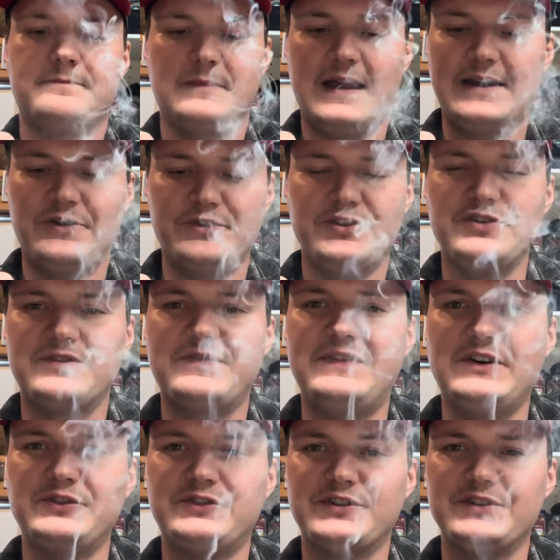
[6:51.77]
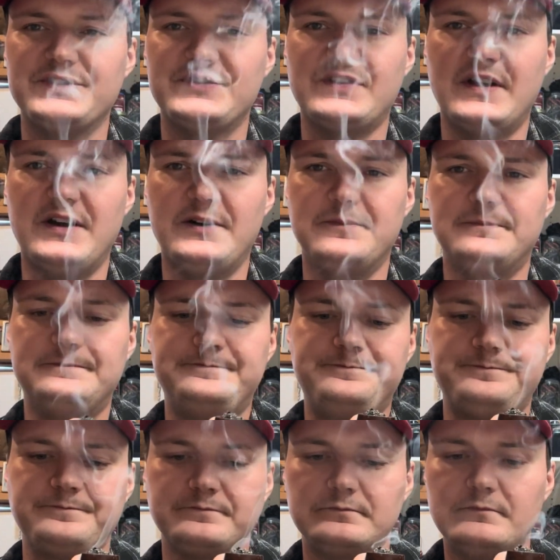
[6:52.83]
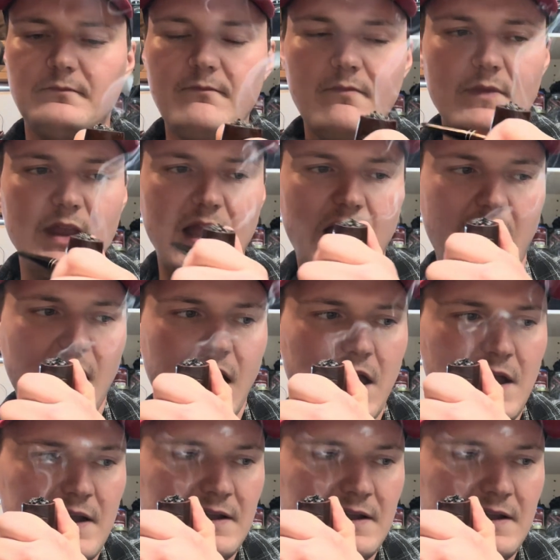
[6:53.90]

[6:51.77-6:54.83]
I don't use filters, so if